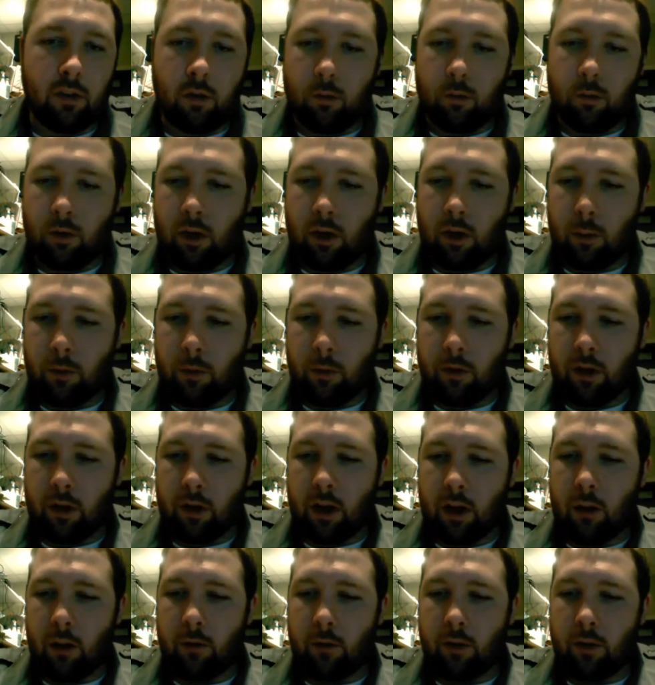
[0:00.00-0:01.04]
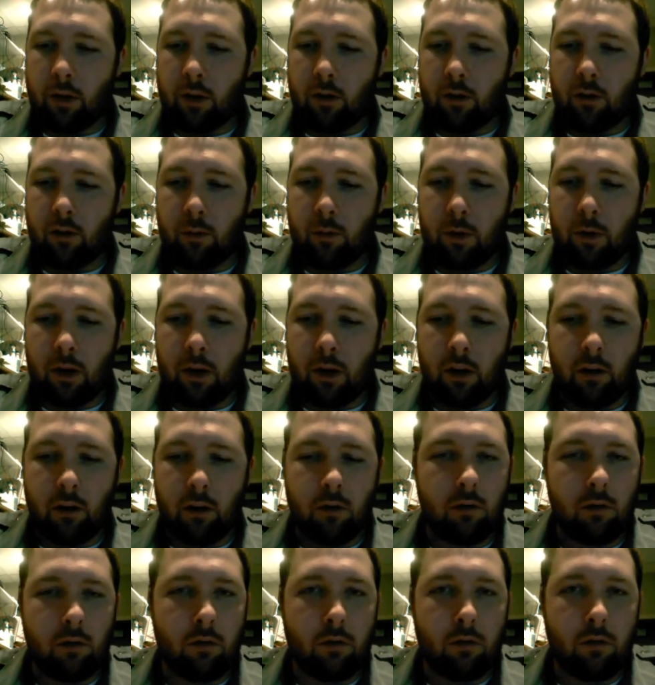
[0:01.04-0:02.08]
him a couple times, and he responded
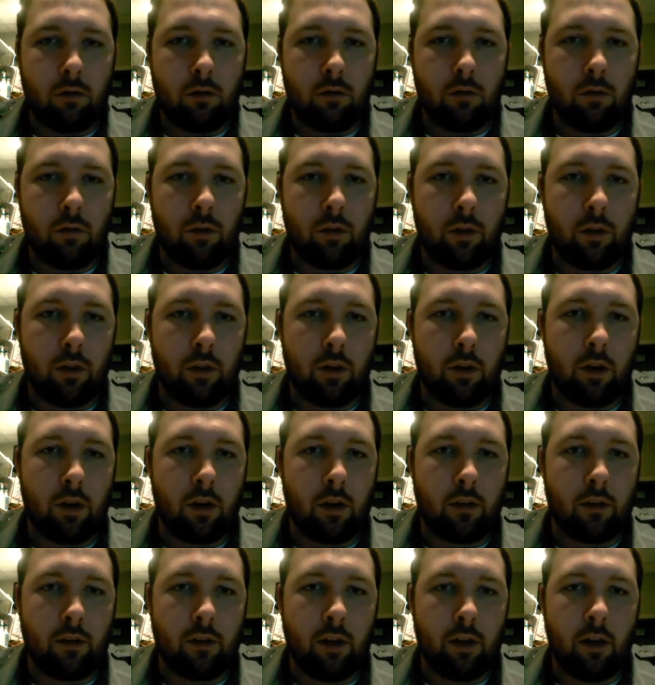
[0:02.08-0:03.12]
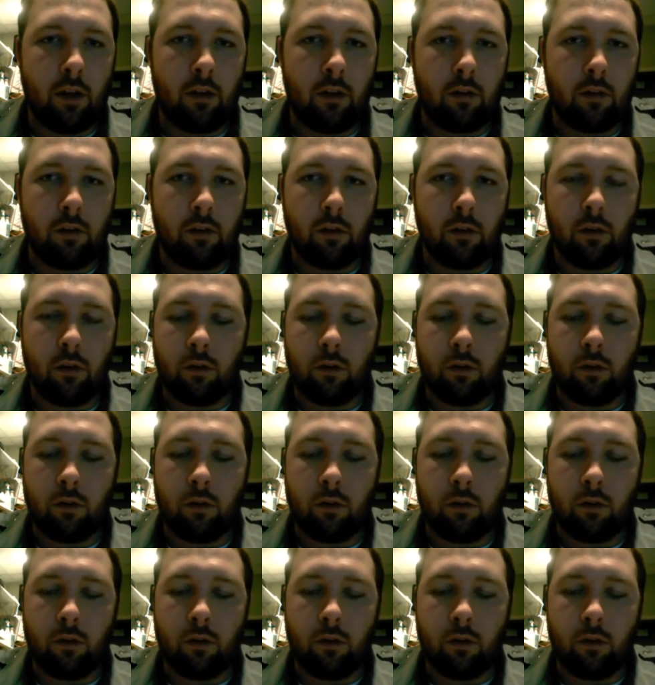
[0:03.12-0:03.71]
within the next day or so.